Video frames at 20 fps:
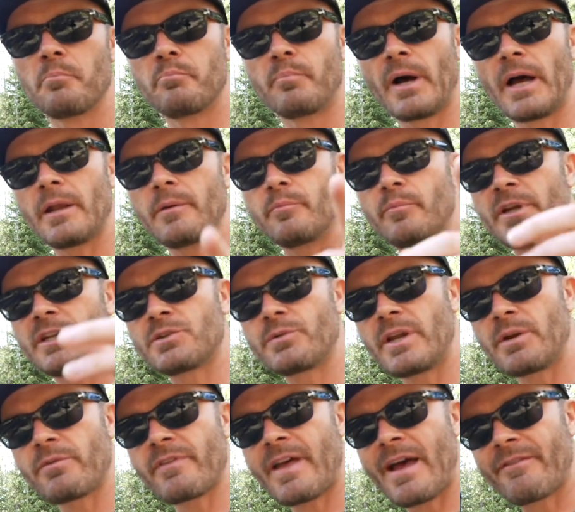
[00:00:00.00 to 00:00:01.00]
But
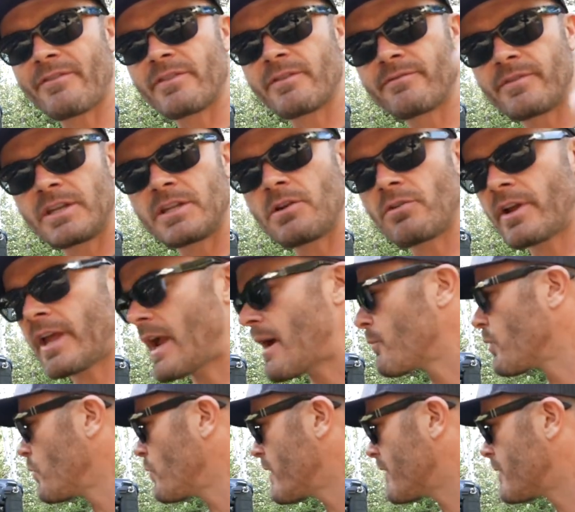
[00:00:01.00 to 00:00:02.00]
between with having the video
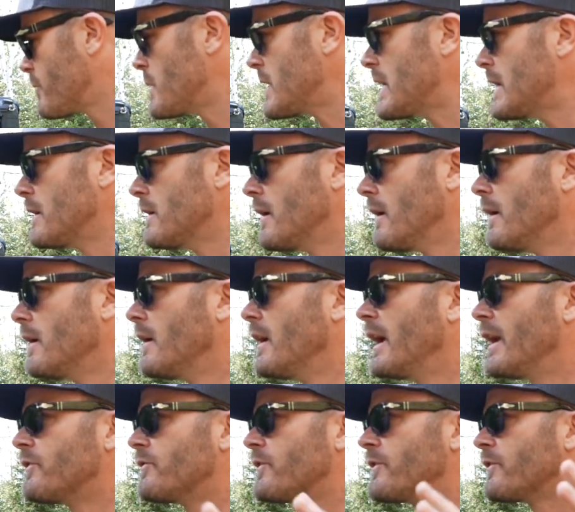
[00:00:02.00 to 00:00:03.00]
camera with me,
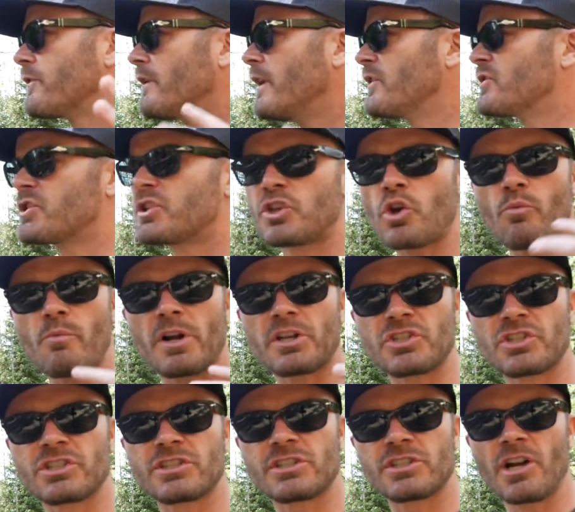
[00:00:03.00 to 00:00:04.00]
It's, it's so
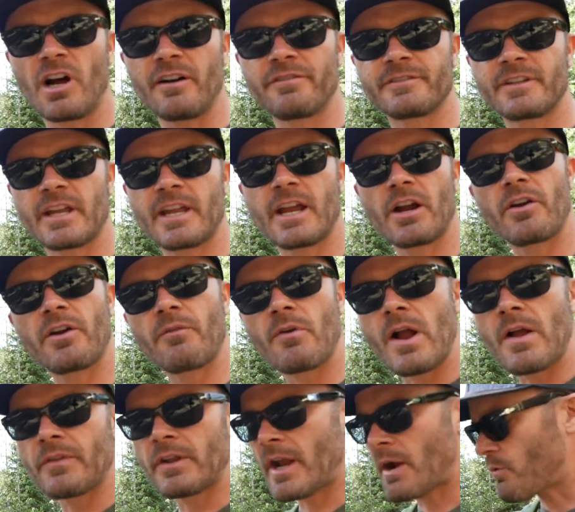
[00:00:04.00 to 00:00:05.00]
much stuff to carry
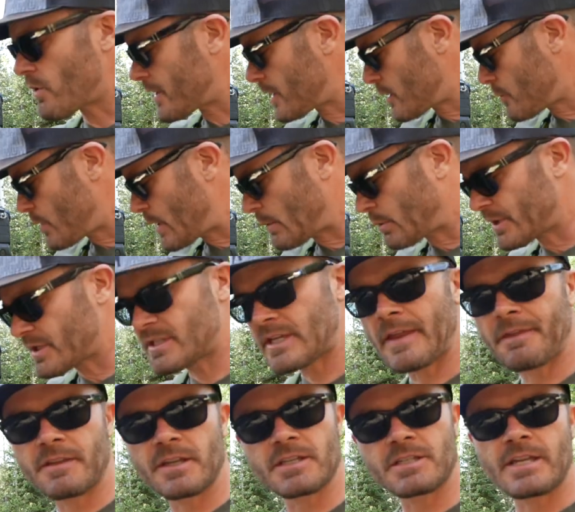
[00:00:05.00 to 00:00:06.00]
around that I wanted to be able to
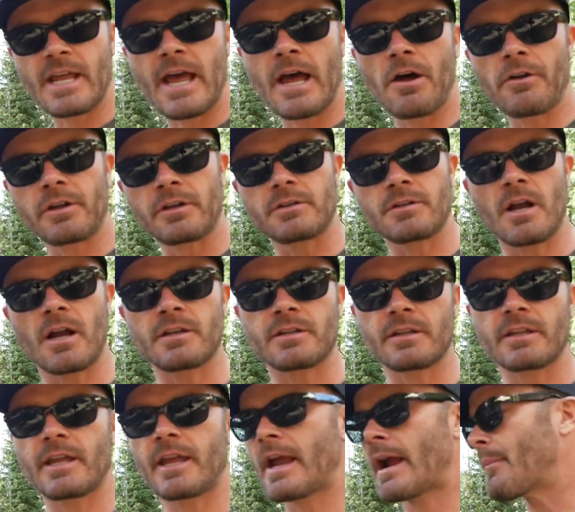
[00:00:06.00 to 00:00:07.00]
set this down and talk to
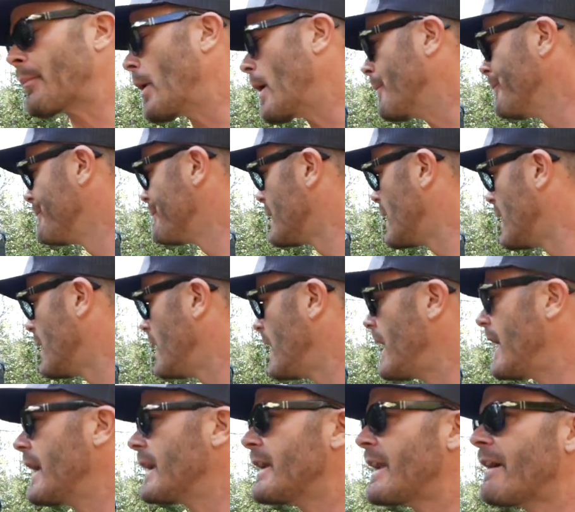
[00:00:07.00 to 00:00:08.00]
the camera
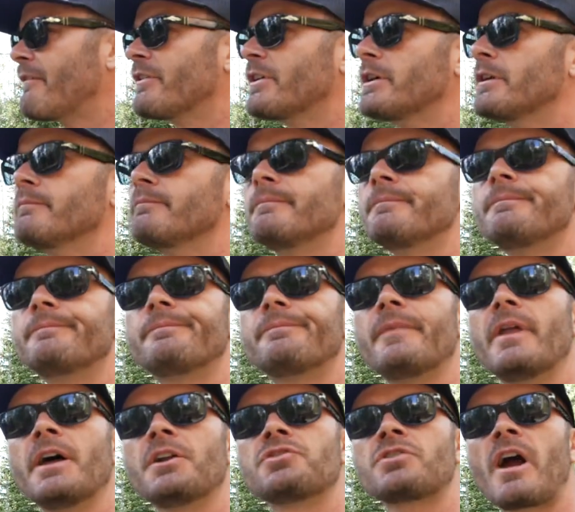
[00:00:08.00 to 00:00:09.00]
and have a,
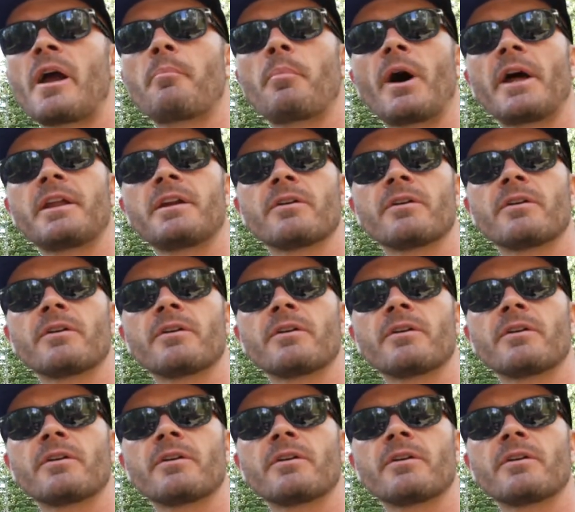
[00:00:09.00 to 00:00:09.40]
a tripod